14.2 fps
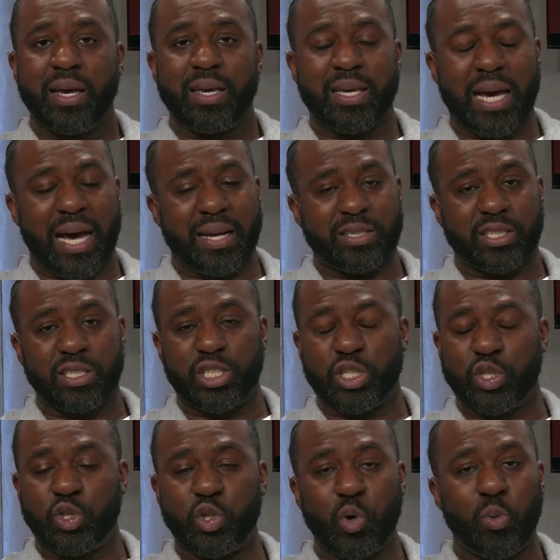Giannis to
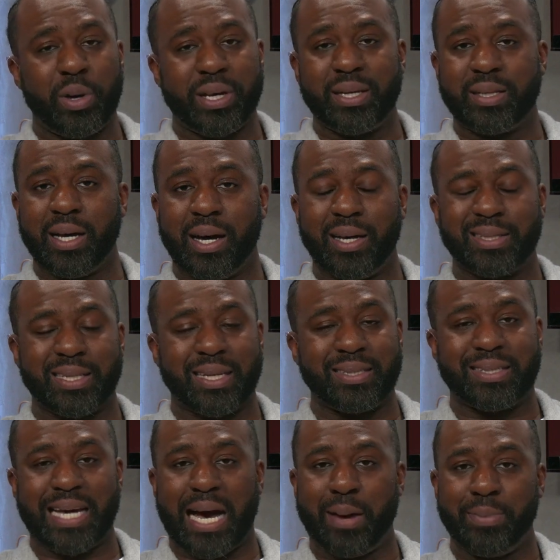just do what he does and
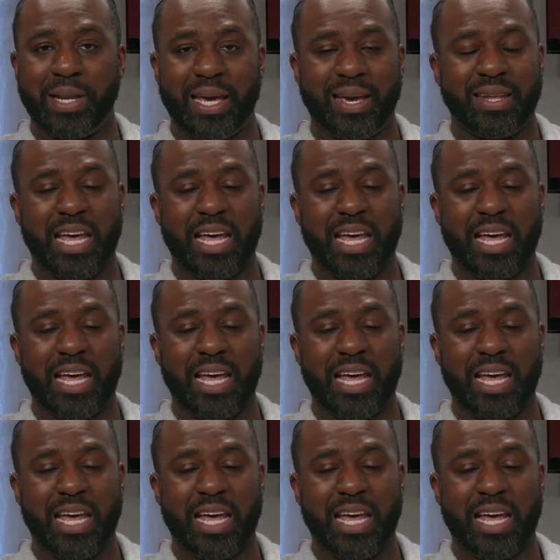dominate in